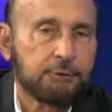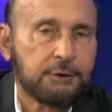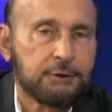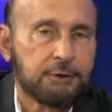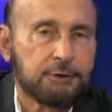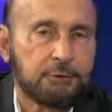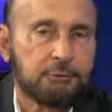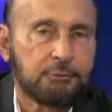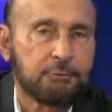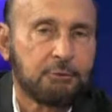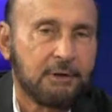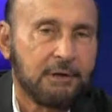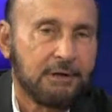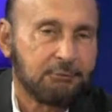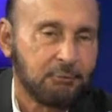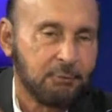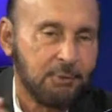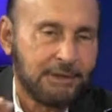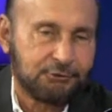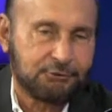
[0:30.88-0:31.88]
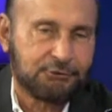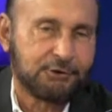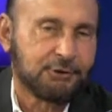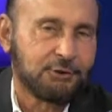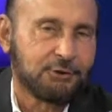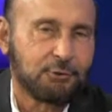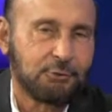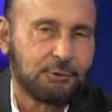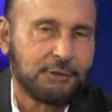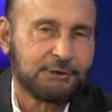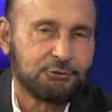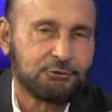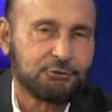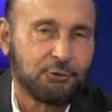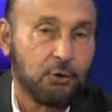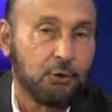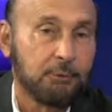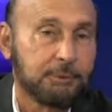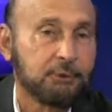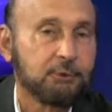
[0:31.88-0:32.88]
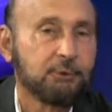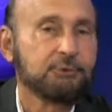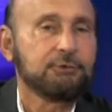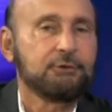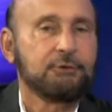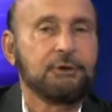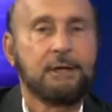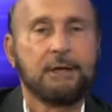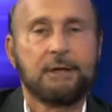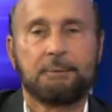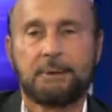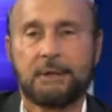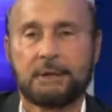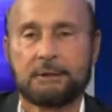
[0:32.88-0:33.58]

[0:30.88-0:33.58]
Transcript: you're watching the right show because today my